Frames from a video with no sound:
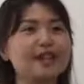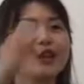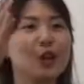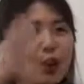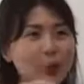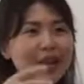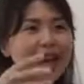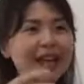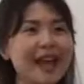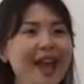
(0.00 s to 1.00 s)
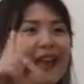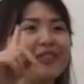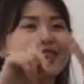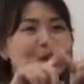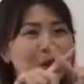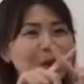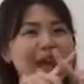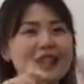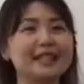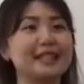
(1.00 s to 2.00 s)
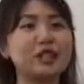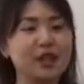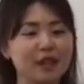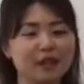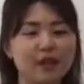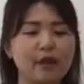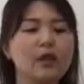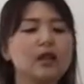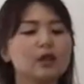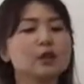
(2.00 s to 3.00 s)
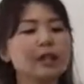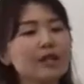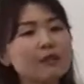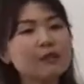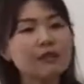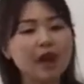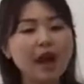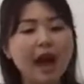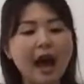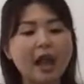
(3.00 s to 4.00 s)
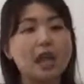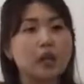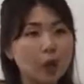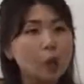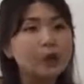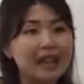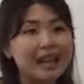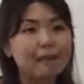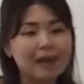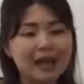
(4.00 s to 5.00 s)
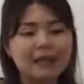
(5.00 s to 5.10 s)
Low light and no light is actually different. So sansevieria are low light plants,